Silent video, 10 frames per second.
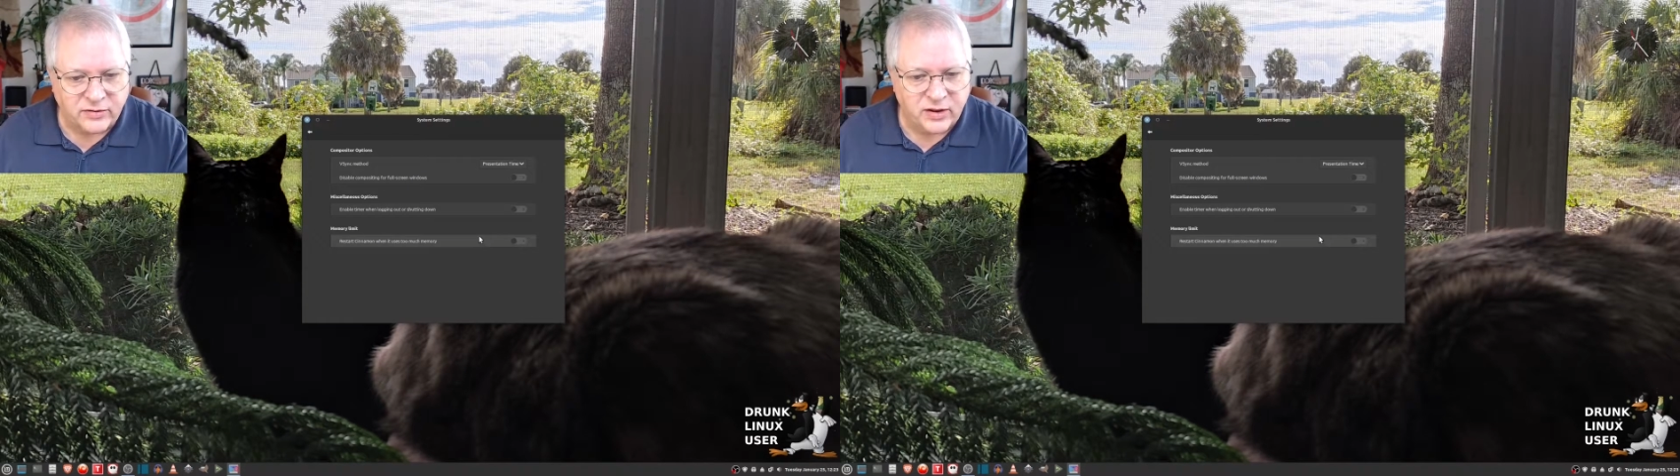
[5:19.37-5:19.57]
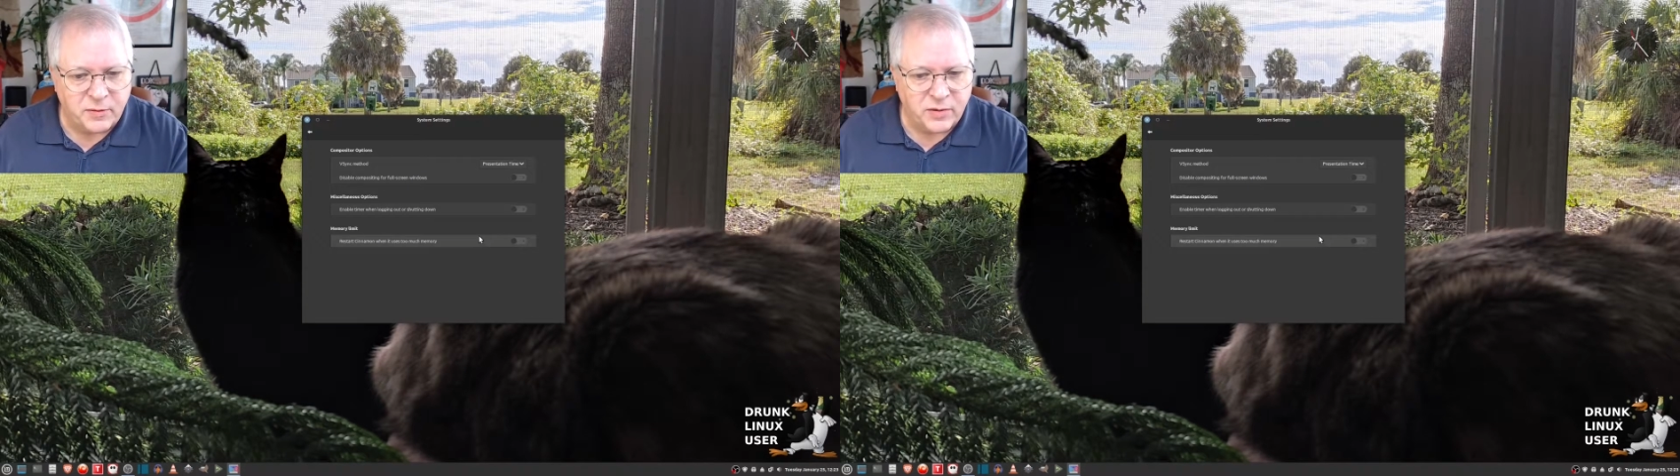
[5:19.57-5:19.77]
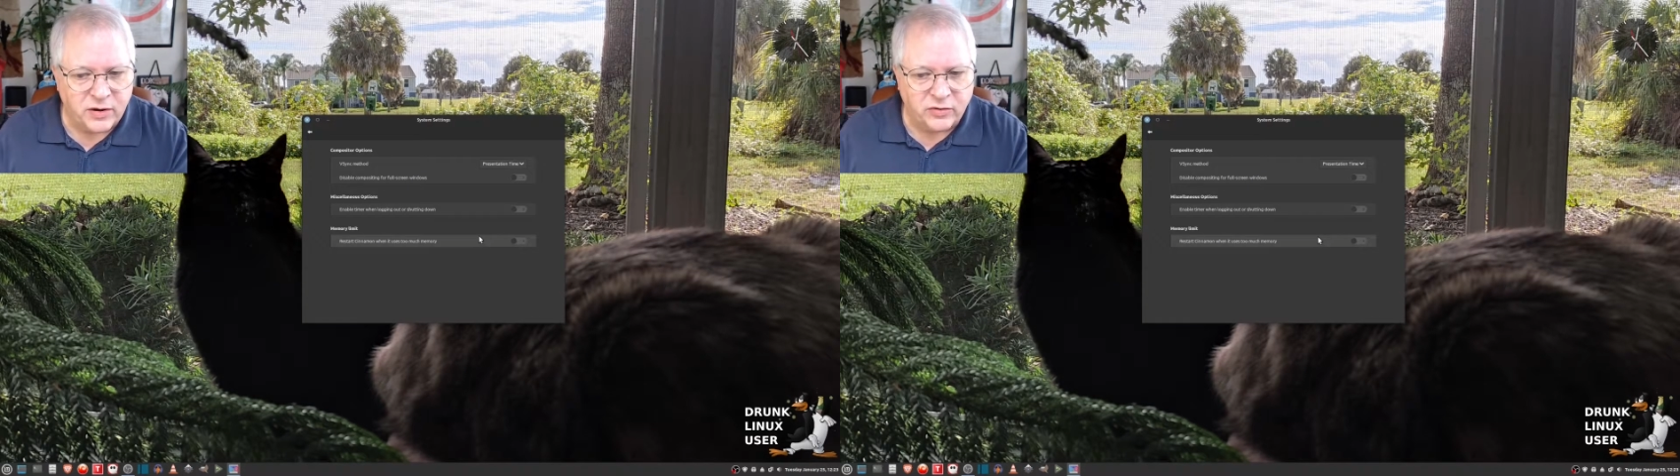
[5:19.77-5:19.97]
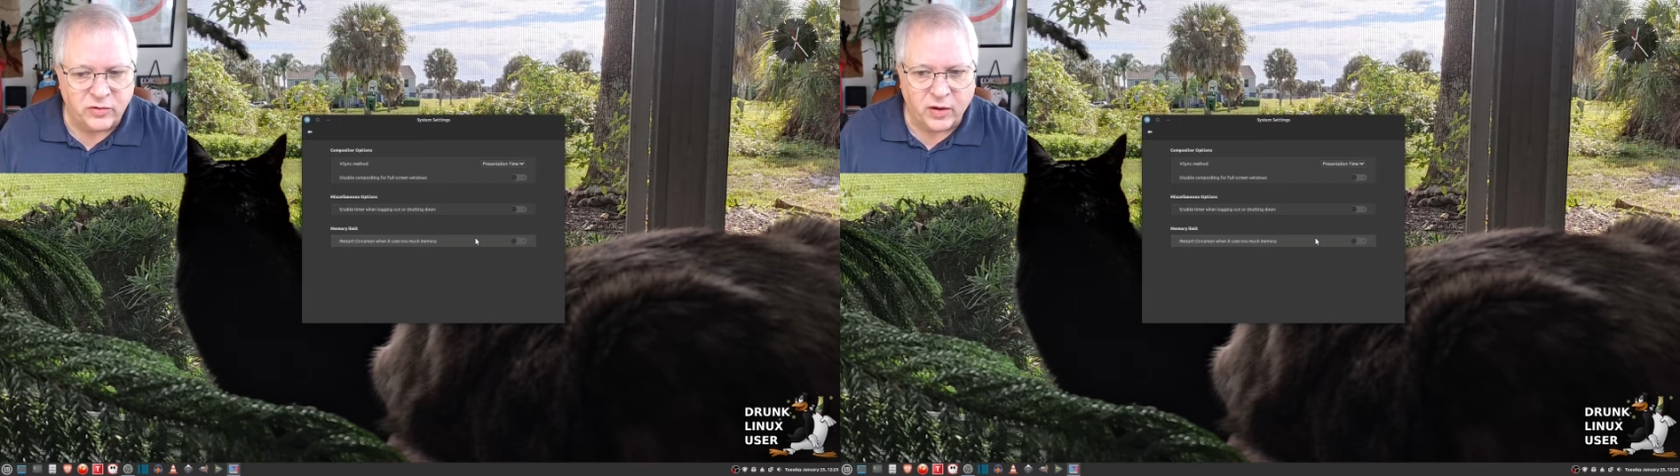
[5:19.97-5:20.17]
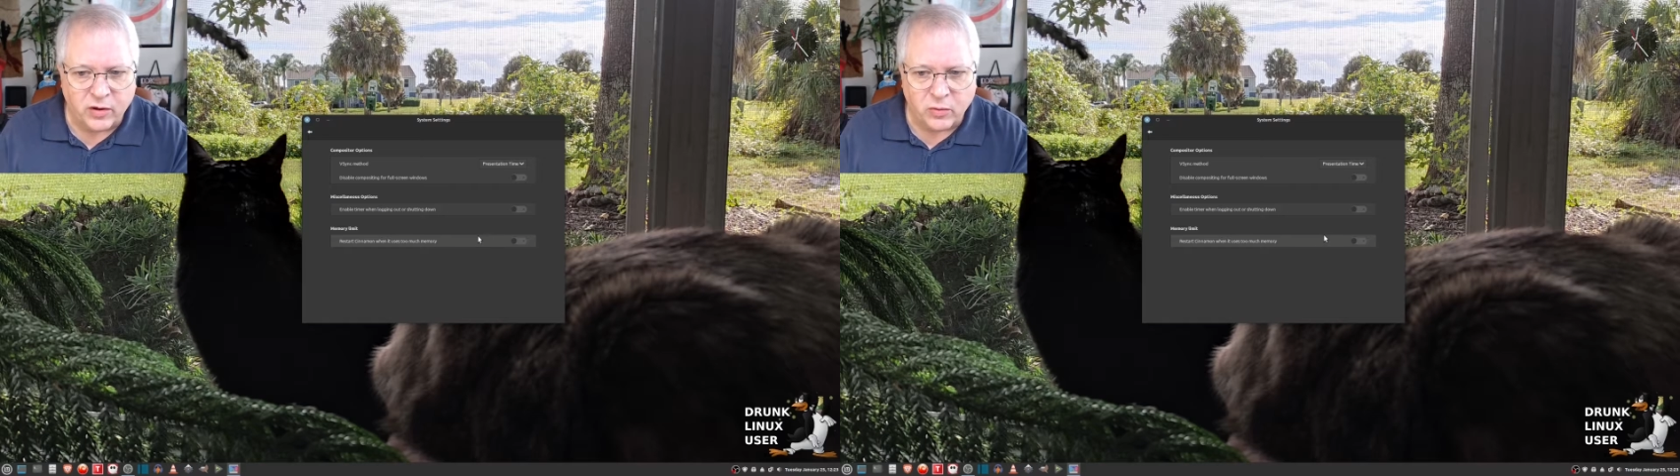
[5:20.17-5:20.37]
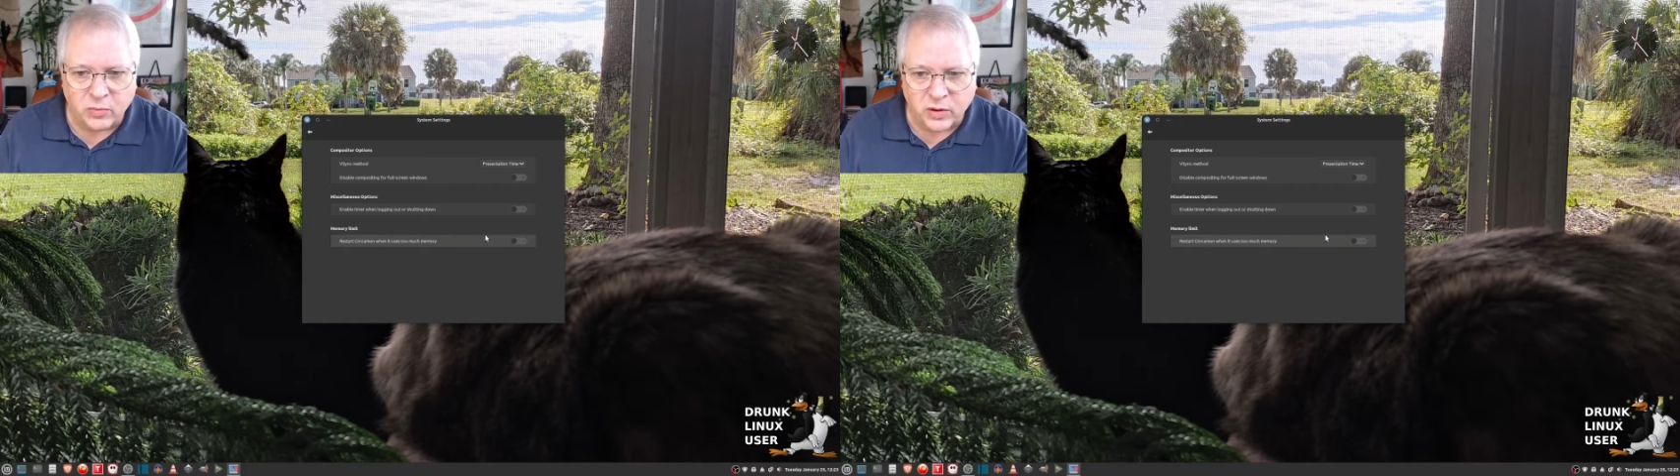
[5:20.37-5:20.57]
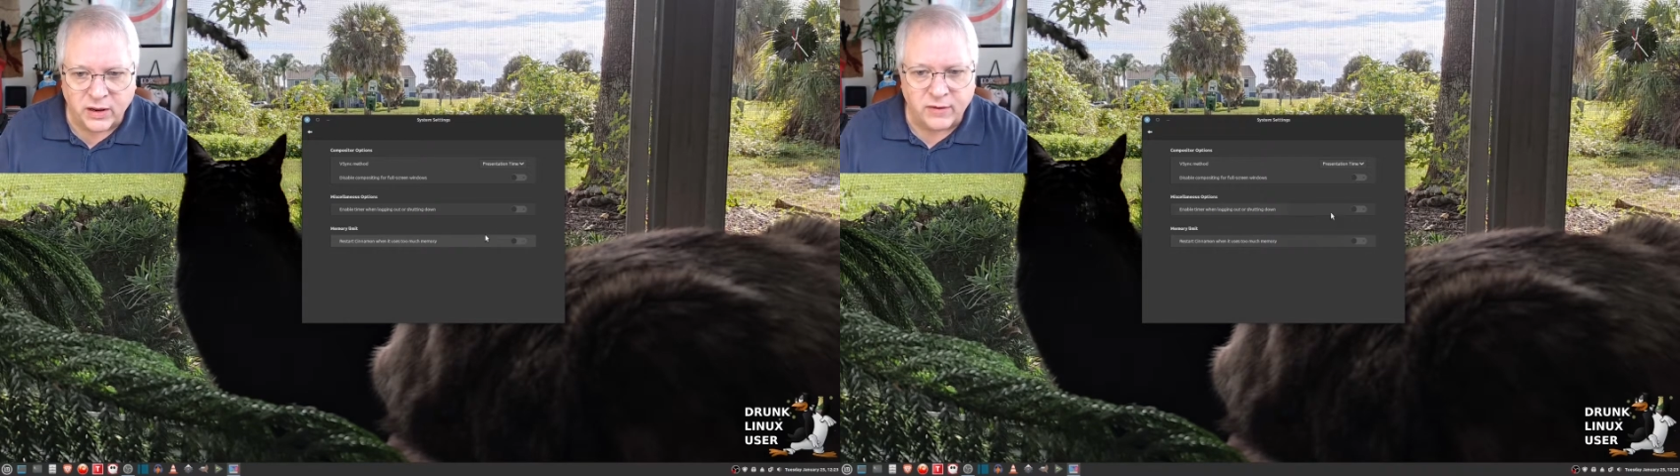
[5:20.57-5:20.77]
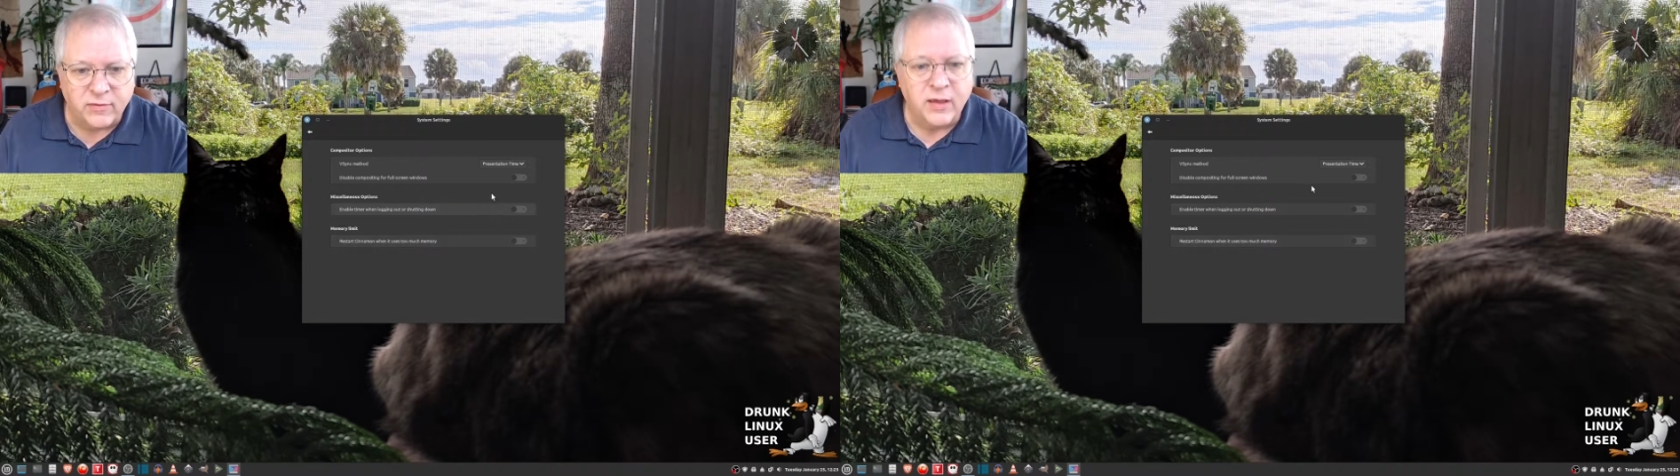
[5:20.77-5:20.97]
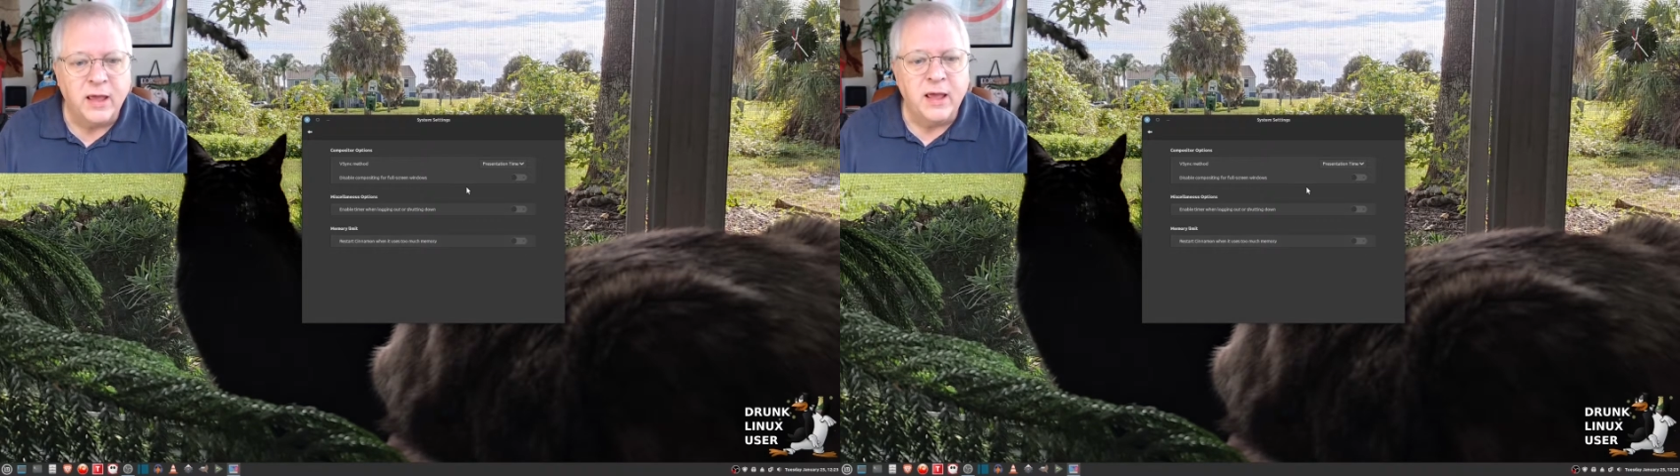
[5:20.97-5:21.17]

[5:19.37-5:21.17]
Cinnamon issue, I don't believe.